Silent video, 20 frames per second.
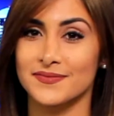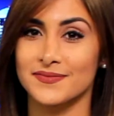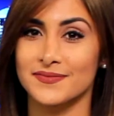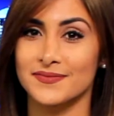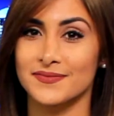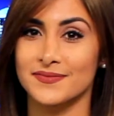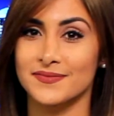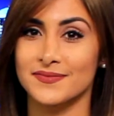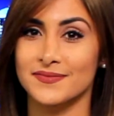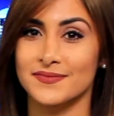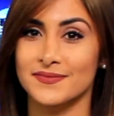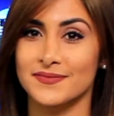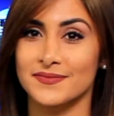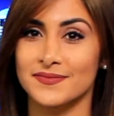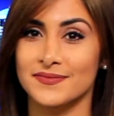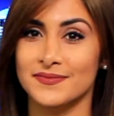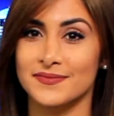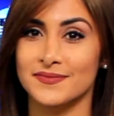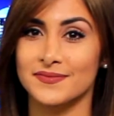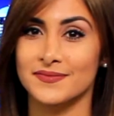
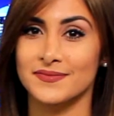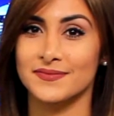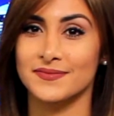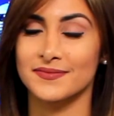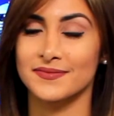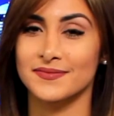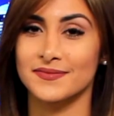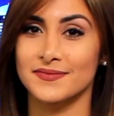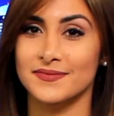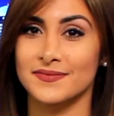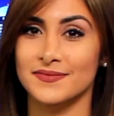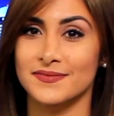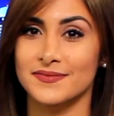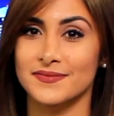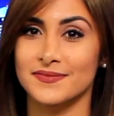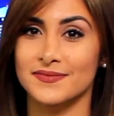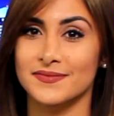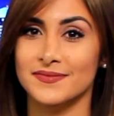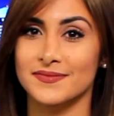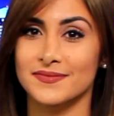
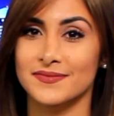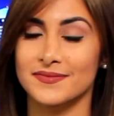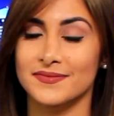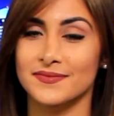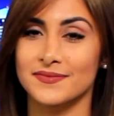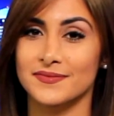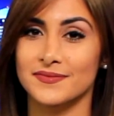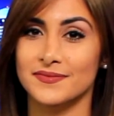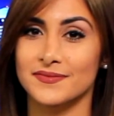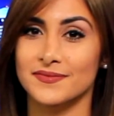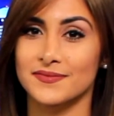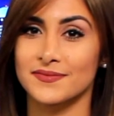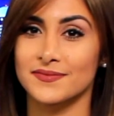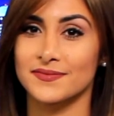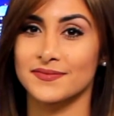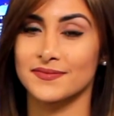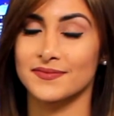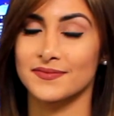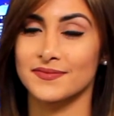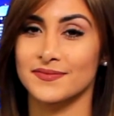
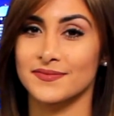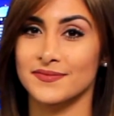(not speaking)